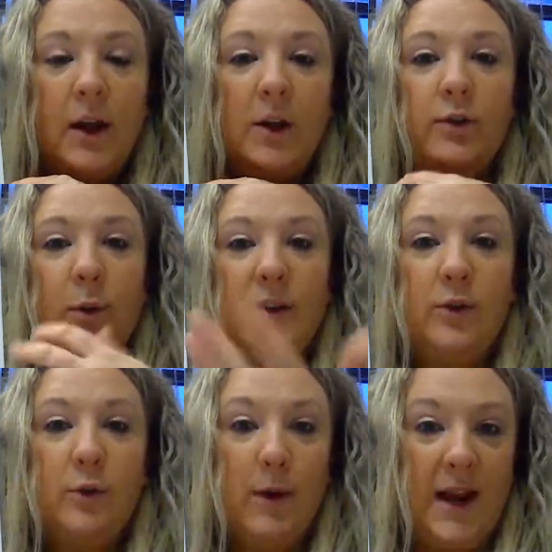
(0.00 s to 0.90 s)
So it's
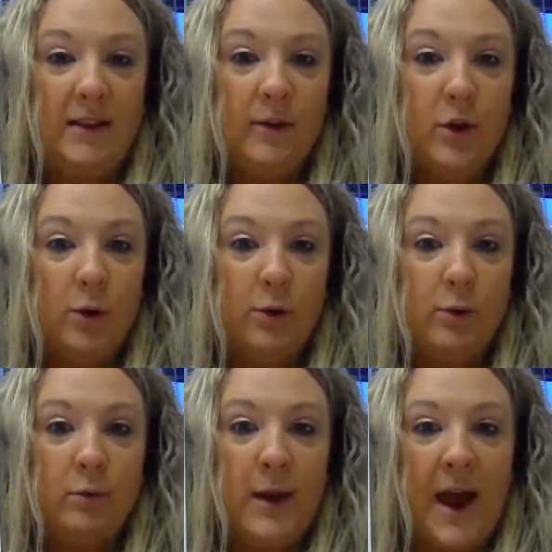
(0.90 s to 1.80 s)
great to go
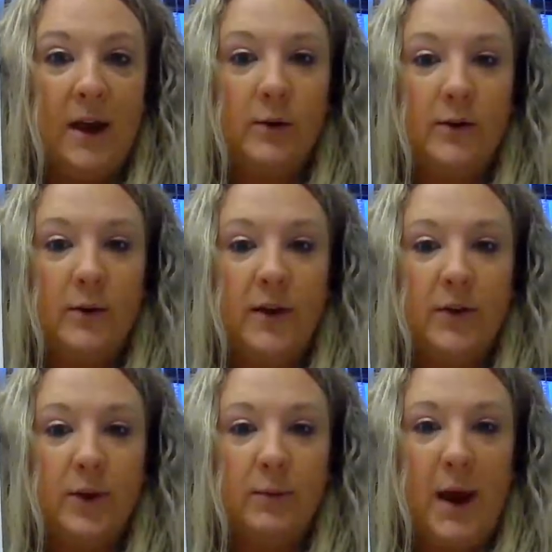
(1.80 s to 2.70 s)
through now so that
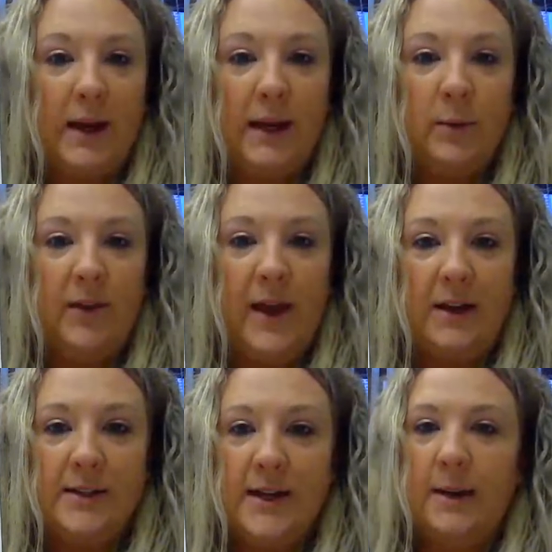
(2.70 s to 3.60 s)
they're ready when
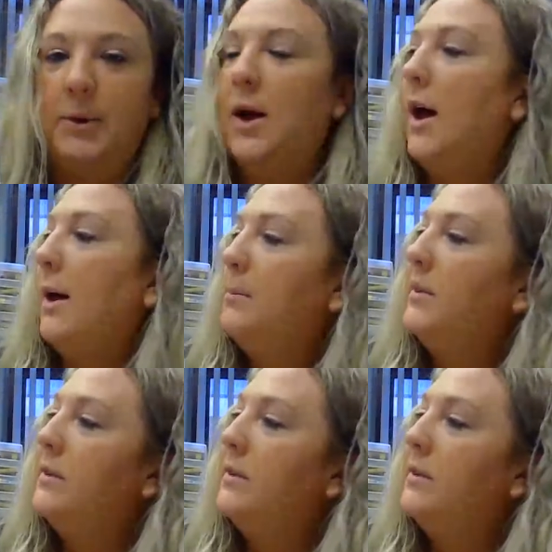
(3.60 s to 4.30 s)
that time comes.